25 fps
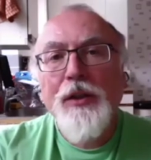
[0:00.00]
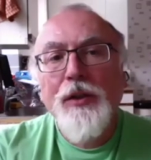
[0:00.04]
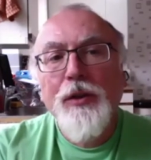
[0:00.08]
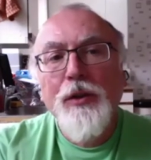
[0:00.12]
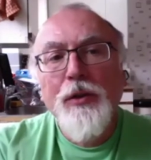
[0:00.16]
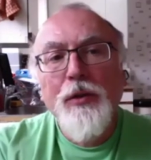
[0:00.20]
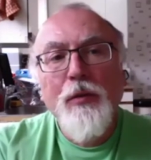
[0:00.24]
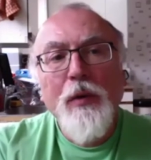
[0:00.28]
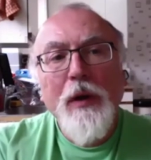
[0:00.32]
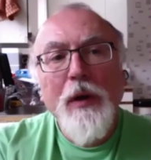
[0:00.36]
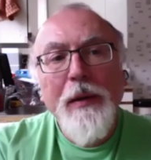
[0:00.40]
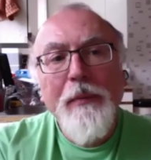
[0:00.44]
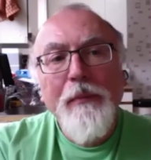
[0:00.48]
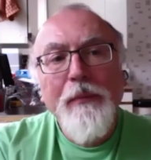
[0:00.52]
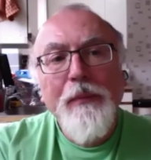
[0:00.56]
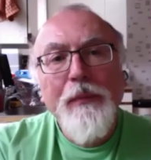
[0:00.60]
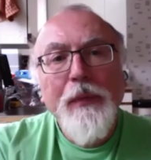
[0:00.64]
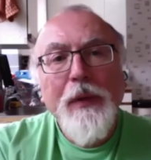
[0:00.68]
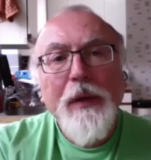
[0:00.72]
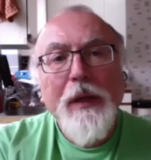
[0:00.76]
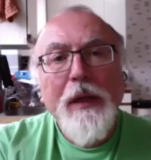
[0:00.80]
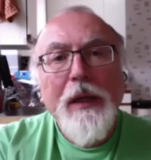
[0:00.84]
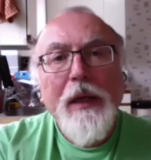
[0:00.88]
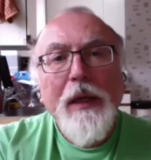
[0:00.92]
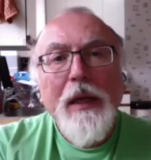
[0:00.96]
to
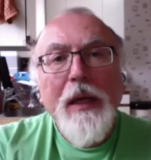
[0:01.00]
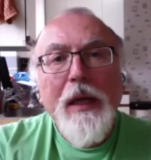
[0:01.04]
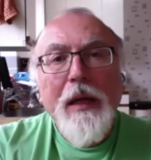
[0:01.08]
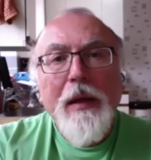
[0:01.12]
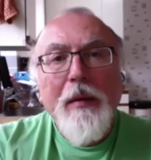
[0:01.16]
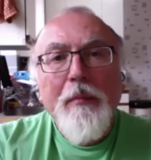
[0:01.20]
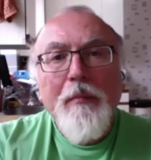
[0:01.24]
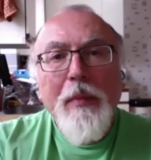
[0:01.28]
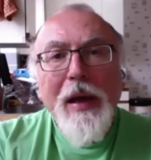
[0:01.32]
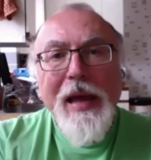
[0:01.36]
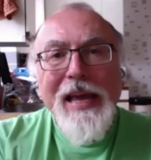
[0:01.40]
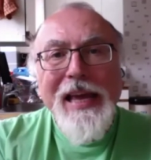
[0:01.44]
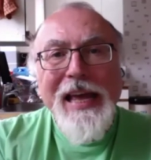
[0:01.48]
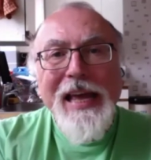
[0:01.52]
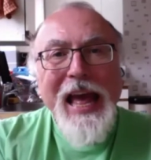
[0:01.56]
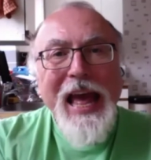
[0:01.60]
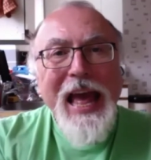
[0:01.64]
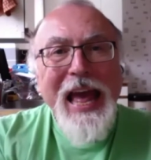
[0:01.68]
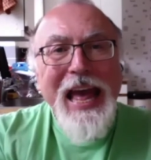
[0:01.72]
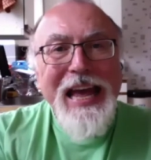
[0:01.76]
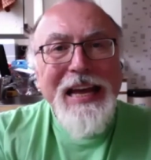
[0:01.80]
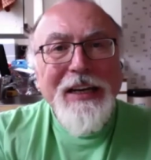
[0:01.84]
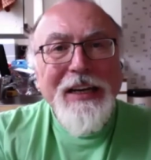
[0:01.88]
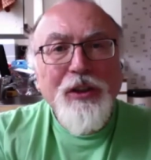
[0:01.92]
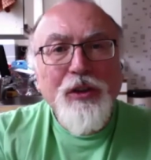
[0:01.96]
make
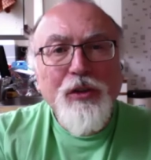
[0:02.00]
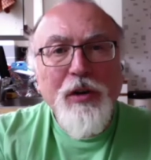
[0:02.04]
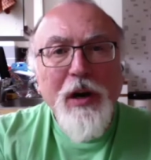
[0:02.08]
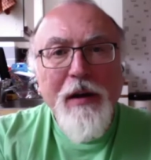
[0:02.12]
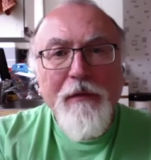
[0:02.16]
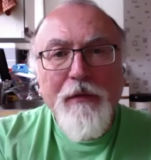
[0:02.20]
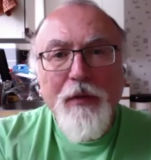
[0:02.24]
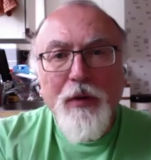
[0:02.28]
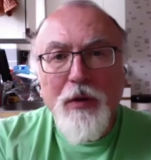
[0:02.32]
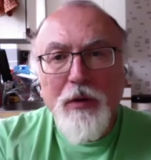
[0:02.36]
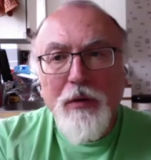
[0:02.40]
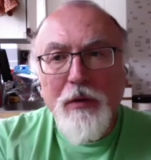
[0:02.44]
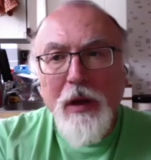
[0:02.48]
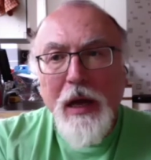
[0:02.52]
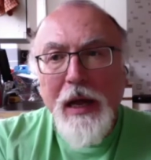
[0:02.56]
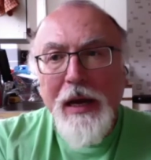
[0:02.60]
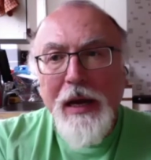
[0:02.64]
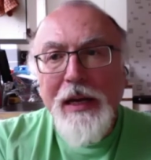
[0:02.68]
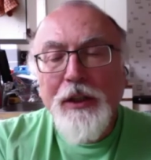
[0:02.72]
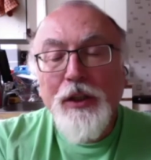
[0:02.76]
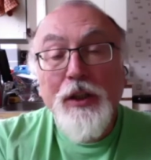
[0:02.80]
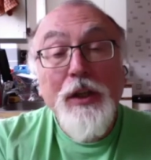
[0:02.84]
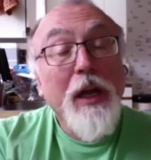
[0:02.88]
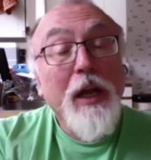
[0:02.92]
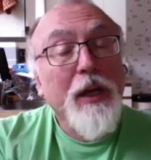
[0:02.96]
air travel and
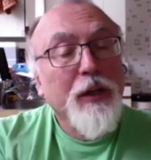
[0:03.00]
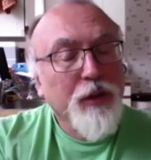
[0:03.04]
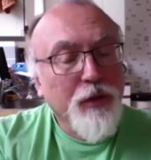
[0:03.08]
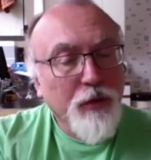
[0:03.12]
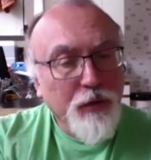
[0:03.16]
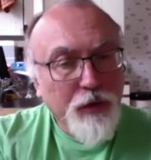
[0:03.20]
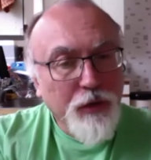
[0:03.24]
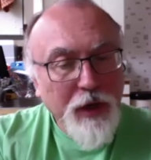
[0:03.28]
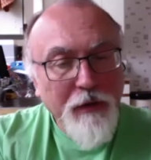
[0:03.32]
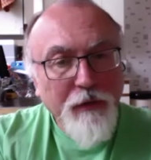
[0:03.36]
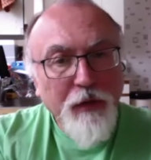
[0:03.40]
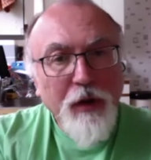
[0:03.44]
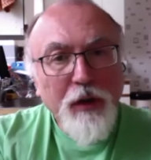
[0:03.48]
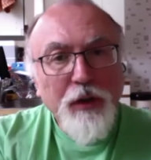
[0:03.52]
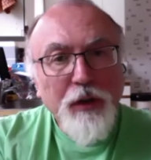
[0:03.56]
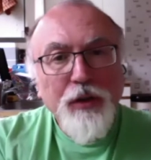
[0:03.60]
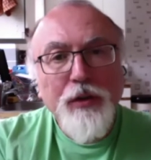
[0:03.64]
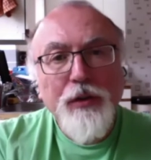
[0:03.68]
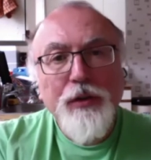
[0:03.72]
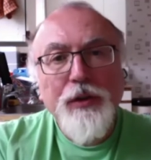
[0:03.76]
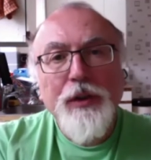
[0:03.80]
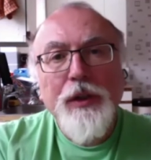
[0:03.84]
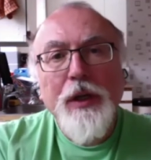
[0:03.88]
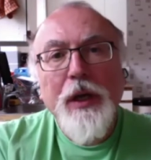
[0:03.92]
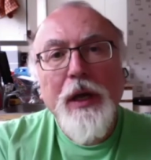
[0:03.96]
international travel, I
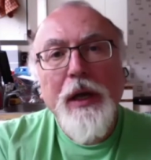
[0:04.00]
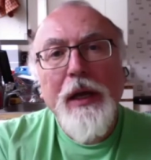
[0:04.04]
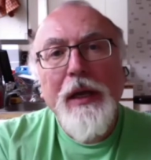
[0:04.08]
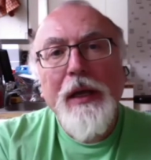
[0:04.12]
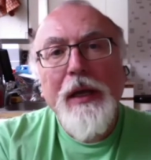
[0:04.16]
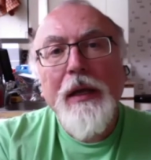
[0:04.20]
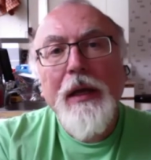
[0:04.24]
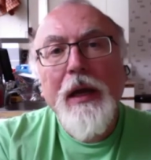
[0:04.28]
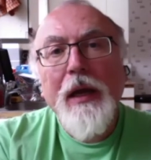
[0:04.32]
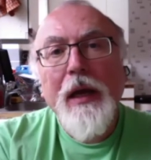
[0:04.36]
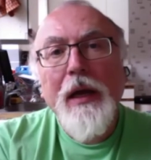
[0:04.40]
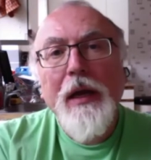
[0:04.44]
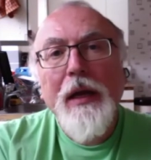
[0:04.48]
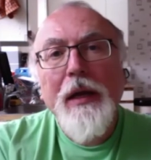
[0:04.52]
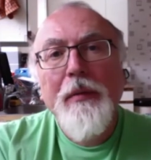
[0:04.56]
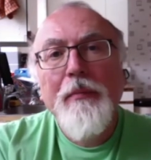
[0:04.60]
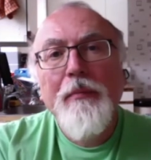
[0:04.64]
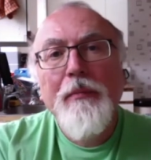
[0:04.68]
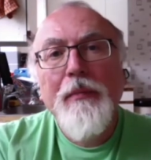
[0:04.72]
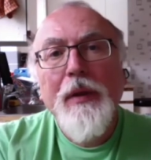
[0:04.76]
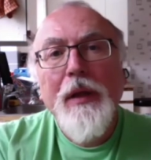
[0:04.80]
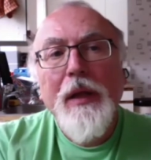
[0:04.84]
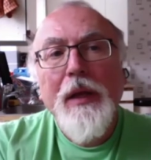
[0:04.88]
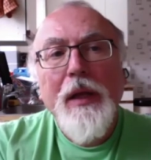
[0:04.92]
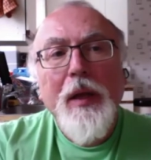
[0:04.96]
should say,
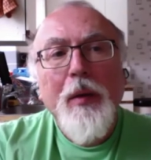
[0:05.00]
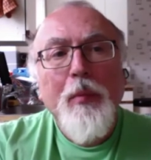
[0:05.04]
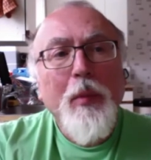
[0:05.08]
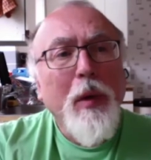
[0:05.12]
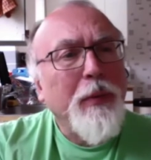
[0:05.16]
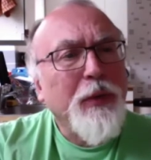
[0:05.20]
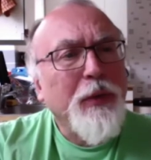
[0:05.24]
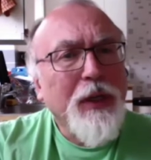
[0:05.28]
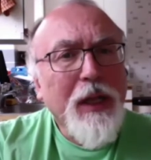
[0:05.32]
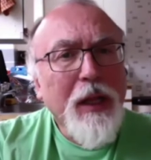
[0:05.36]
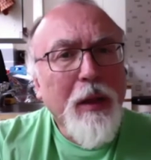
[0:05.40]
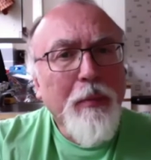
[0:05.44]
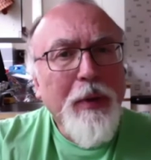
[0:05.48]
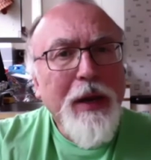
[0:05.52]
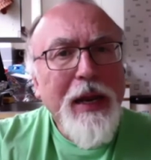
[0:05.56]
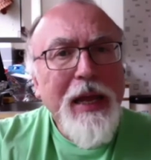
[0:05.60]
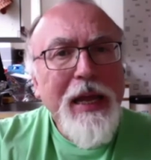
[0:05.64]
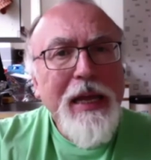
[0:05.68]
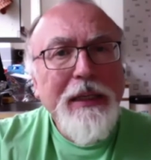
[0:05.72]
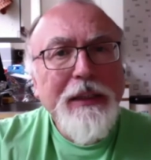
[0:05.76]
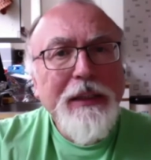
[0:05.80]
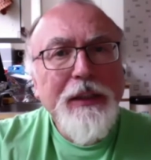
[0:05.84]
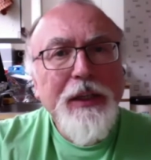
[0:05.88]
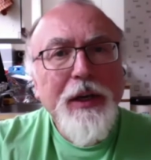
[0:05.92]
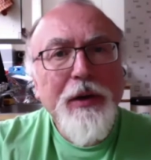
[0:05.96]
perhaps a little bit
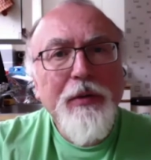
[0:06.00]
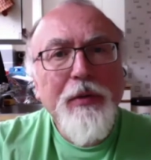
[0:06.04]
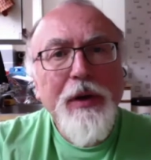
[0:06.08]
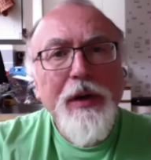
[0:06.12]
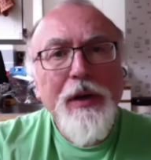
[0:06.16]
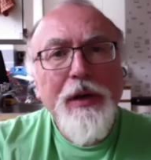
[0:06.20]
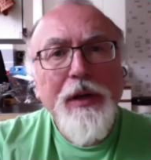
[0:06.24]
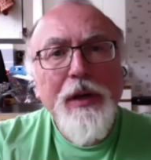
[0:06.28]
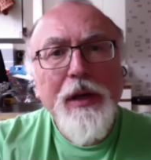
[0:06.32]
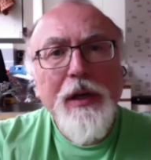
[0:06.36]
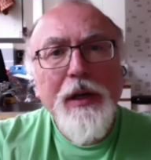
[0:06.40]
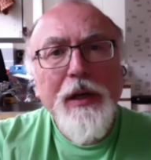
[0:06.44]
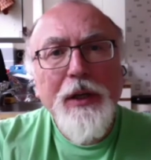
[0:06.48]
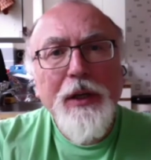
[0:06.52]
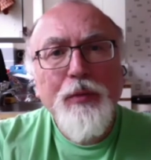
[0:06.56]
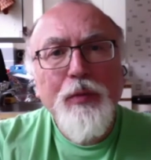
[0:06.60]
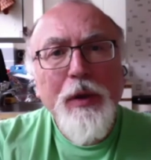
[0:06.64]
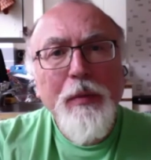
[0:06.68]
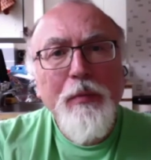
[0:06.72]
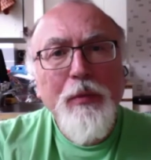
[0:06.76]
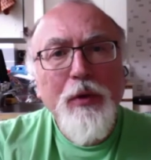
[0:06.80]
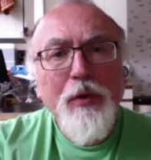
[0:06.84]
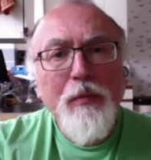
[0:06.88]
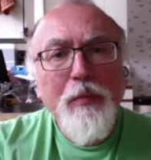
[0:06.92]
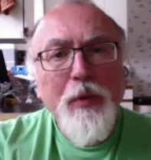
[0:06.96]
easier as we
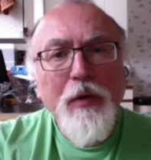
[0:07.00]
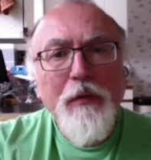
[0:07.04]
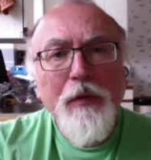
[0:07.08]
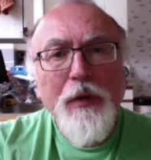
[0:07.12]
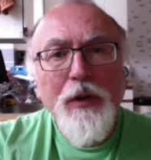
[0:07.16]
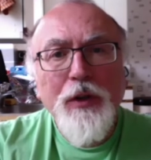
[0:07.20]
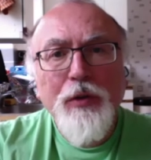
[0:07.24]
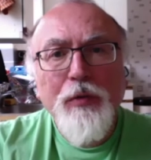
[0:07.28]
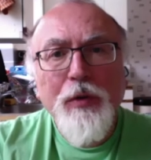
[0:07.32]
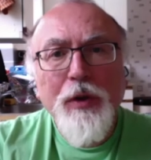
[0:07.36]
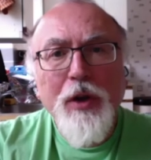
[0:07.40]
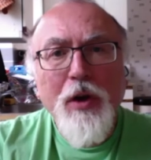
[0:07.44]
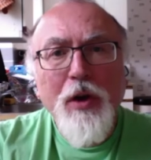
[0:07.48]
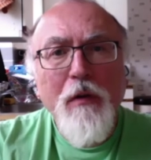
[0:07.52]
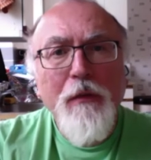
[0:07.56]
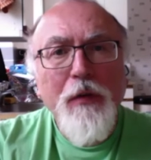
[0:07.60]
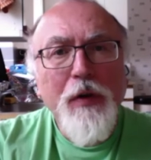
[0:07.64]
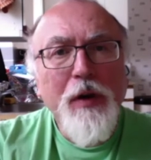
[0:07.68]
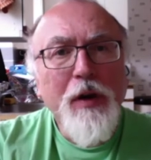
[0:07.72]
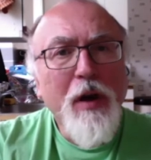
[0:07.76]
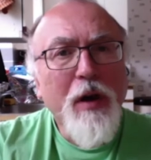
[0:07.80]
move into recovery.